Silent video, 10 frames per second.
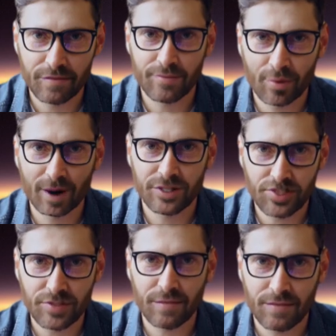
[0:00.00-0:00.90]

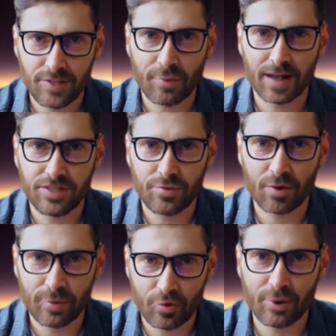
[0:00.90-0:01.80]
Plus, their
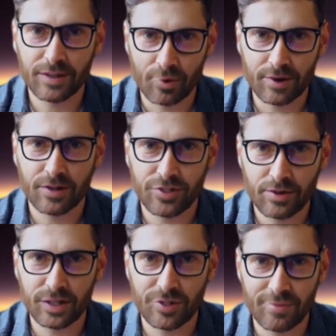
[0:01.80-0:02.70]
s-orbital
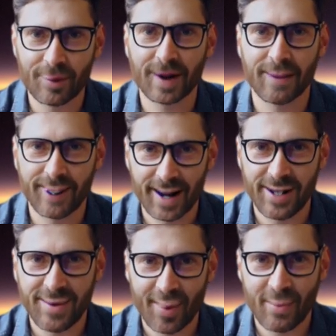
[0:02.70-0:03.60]
inclination each planet's
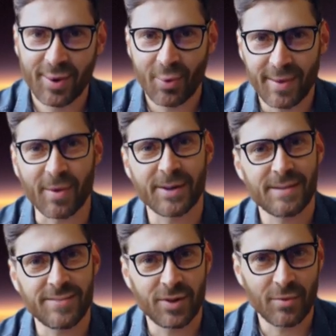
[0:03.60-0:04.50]
s-orbital
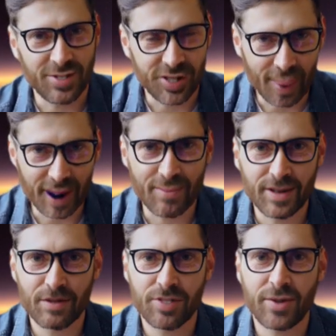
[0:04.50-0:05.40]
plane tilts slightly
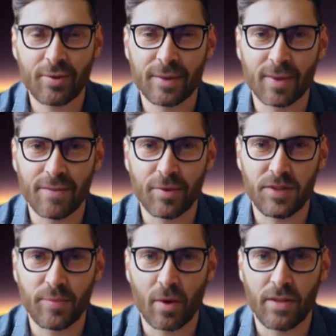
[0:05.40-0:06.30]
concerning reference
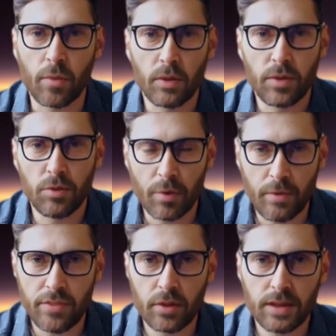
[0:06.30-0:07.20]
planes like the
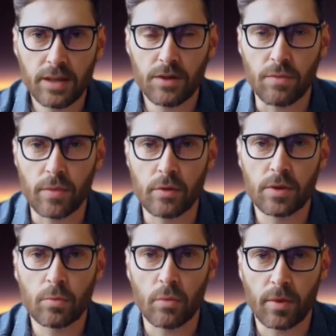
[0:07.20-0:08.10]
ecliptic and
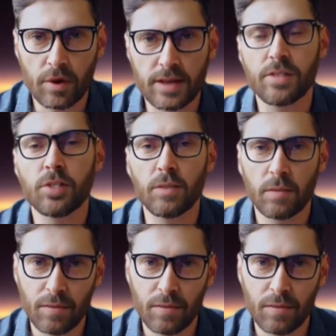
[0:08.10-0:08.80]
invariable planes.